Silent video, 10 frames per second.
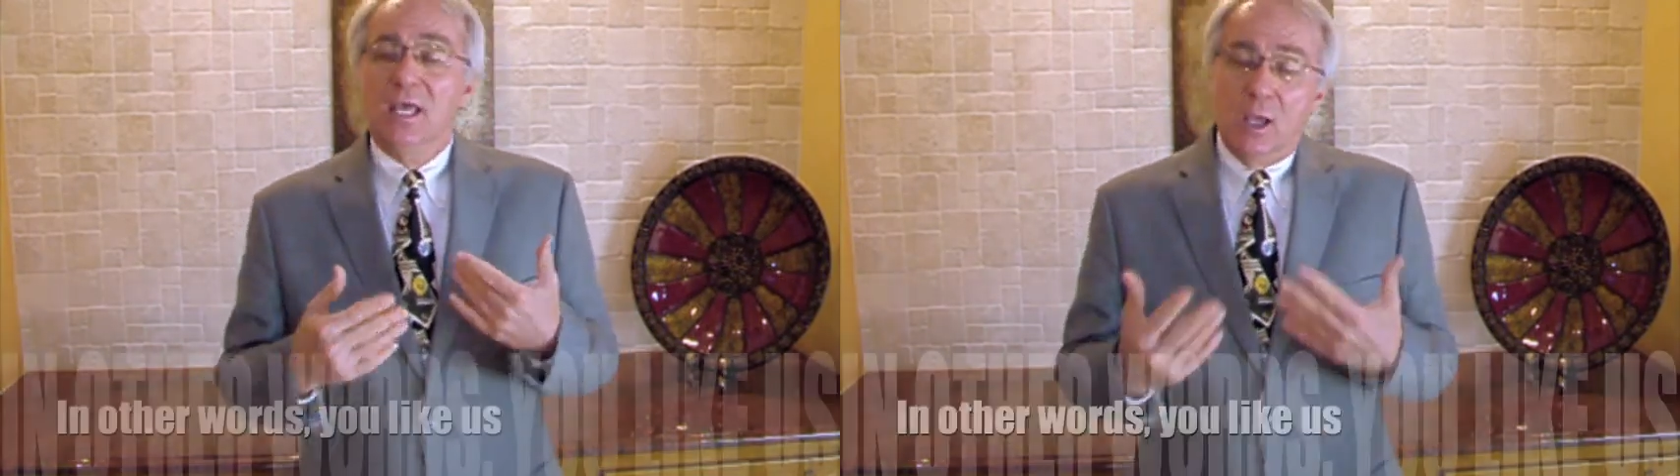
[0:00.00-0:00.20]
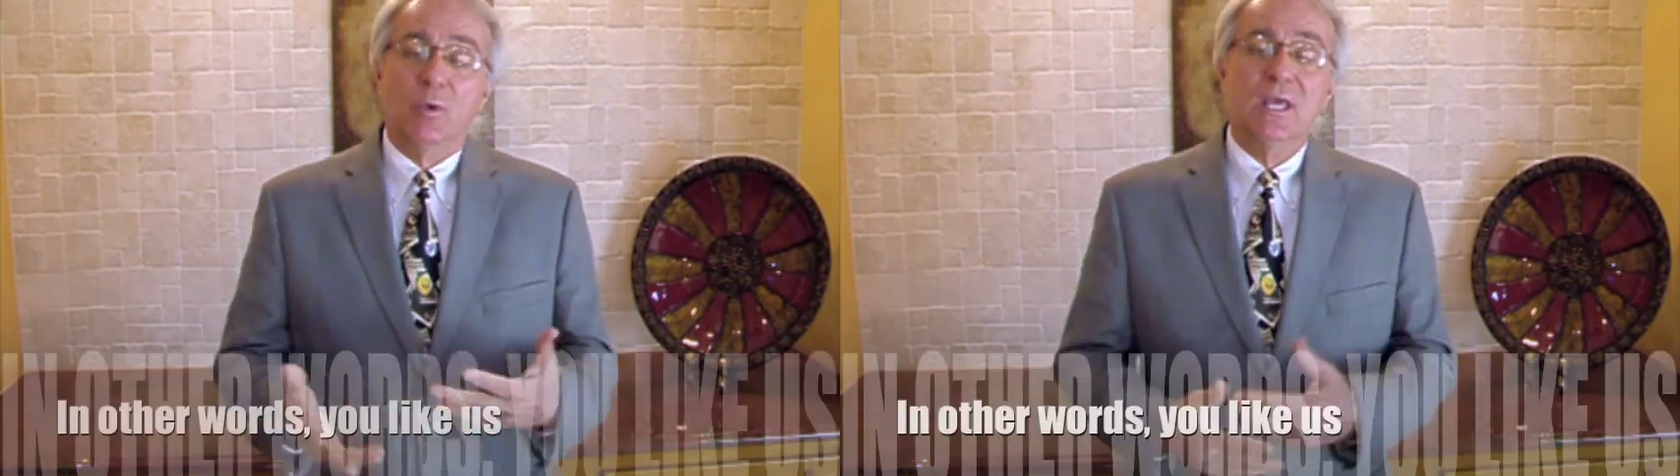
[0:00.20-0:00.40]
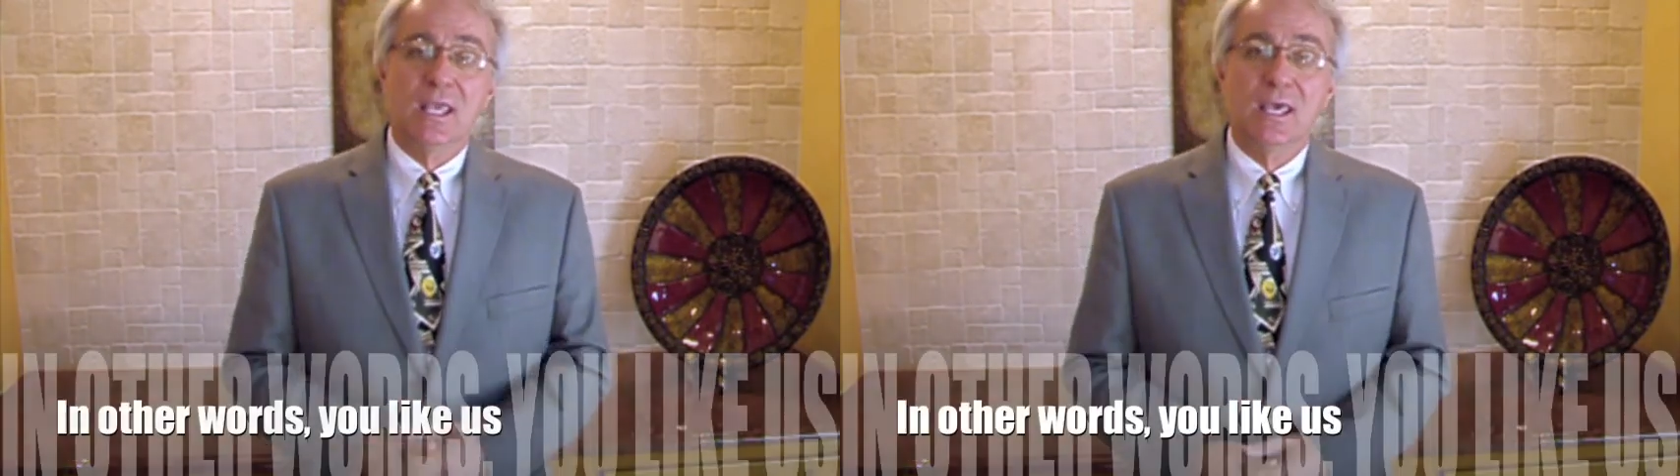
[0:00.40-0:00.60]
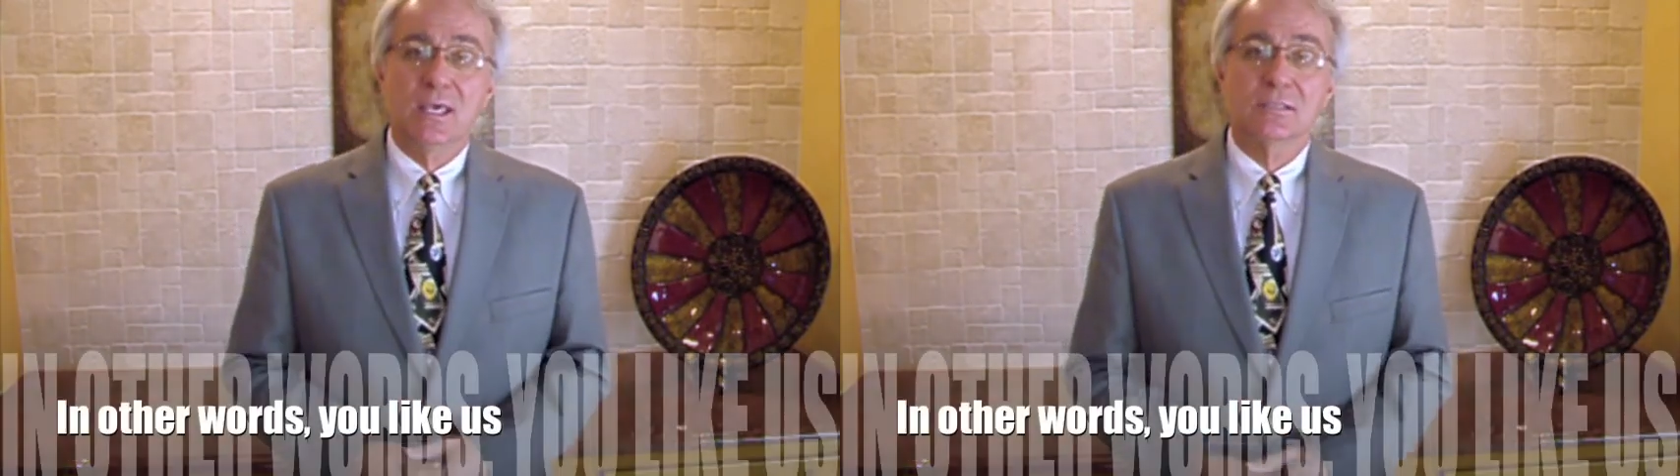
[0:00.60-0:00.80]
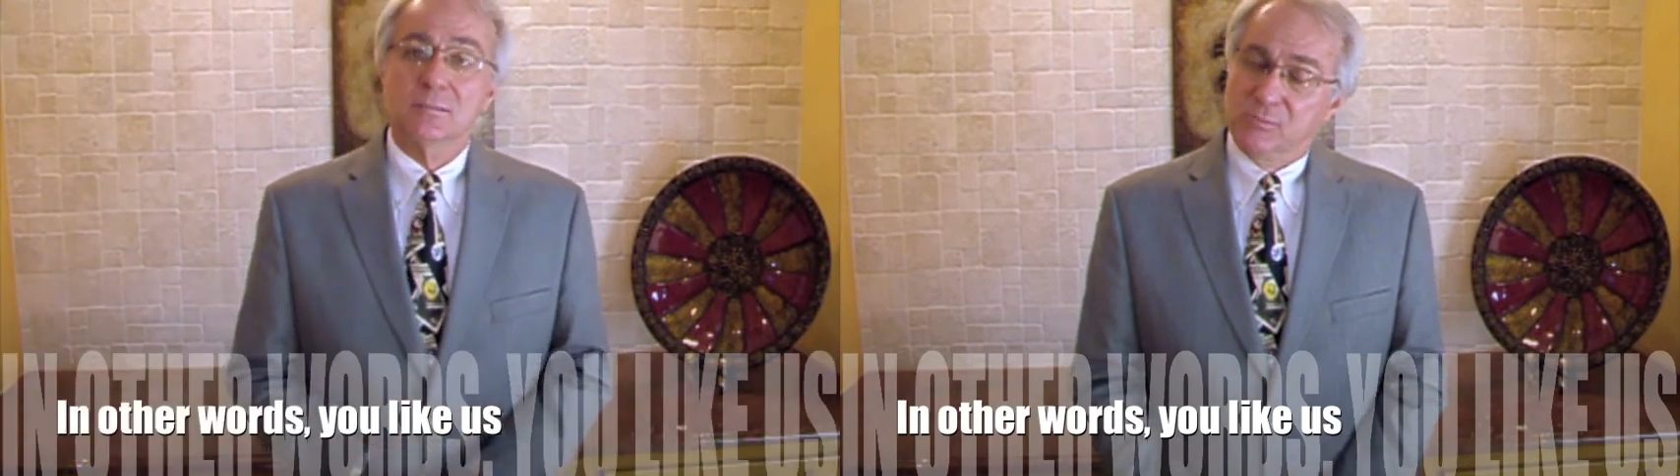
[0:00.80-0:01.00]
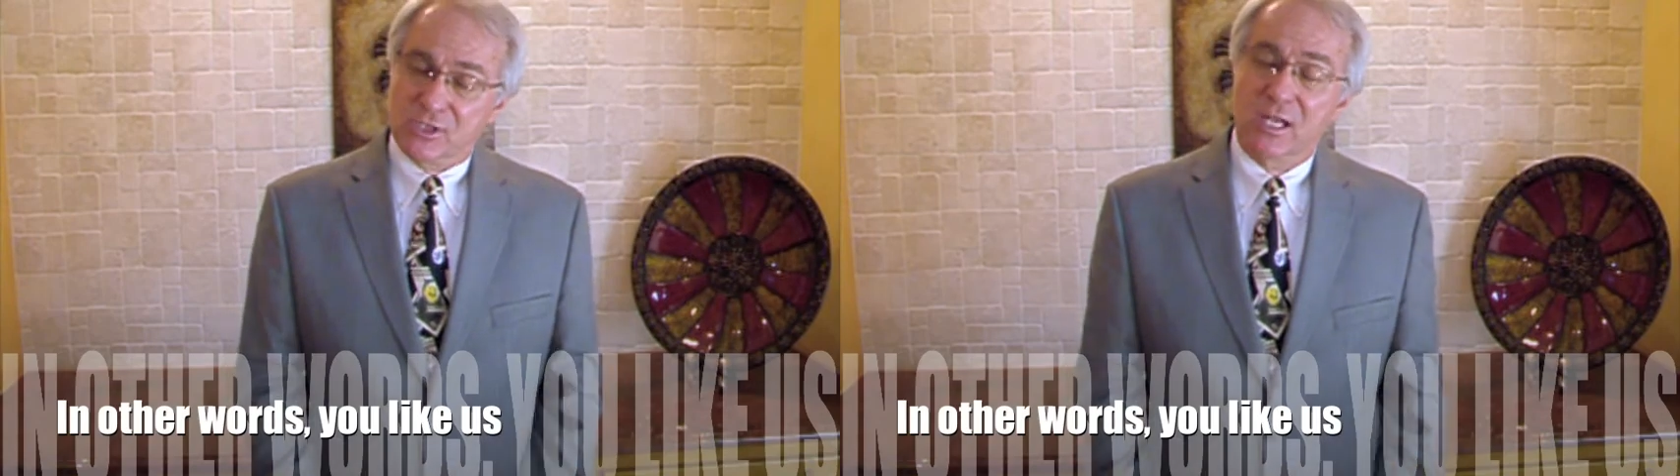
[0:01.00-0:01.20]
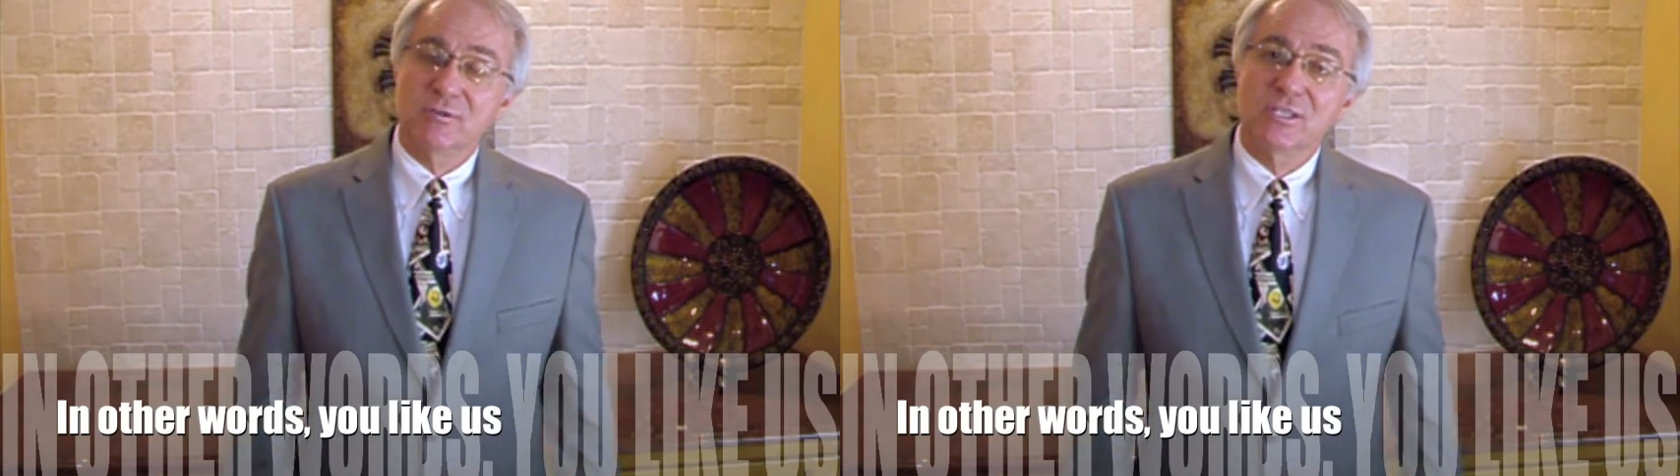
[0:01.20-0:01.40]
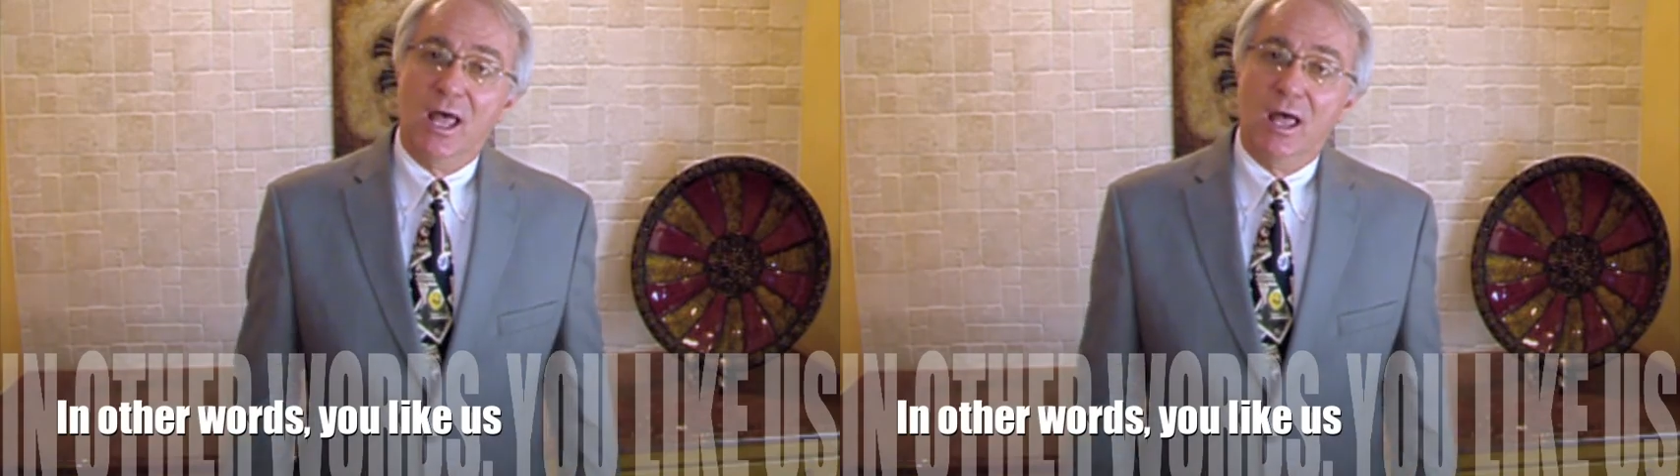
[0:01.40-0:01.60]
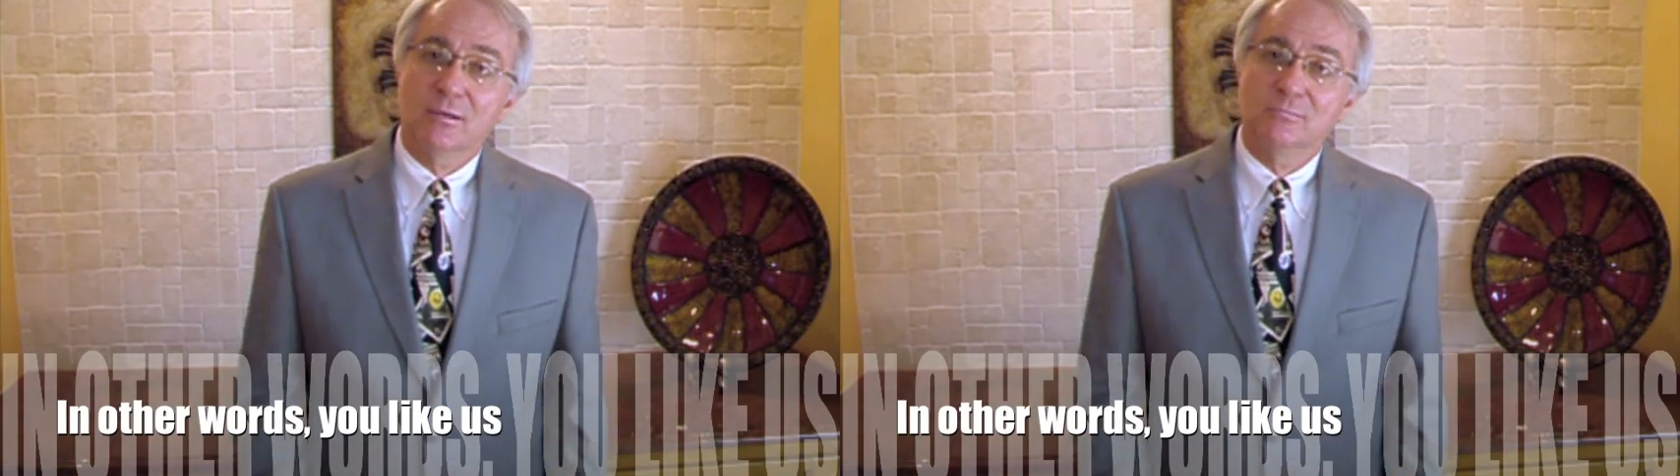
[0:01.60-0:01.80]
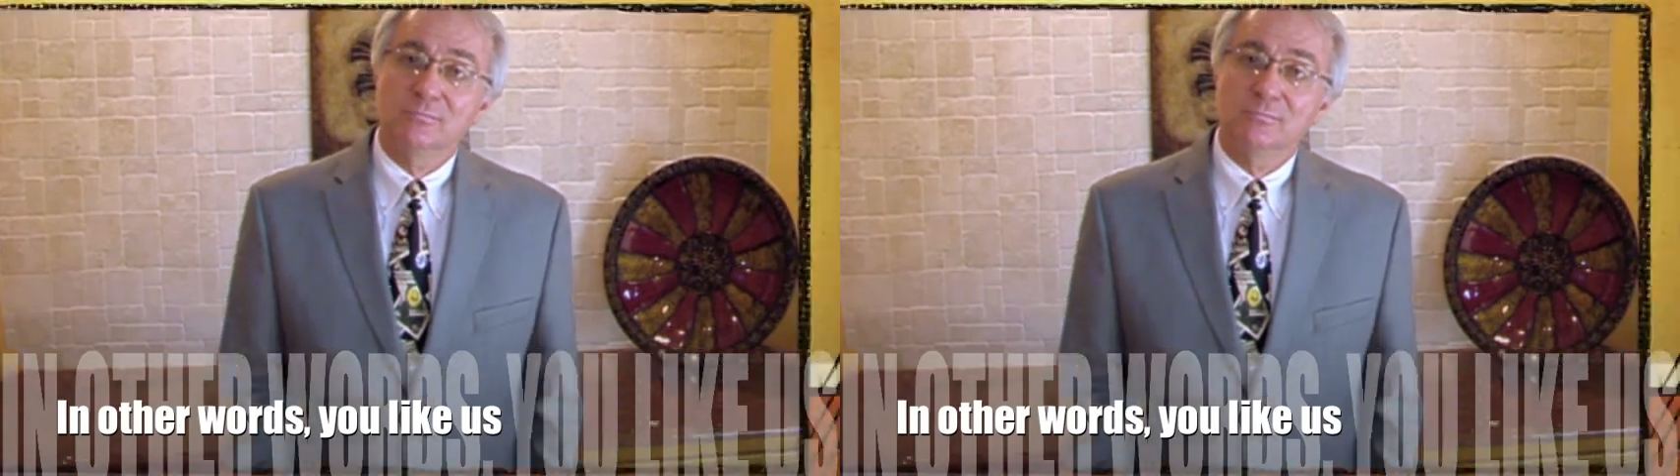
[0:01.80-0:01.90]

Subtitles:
and we get a kiss instead of a slug.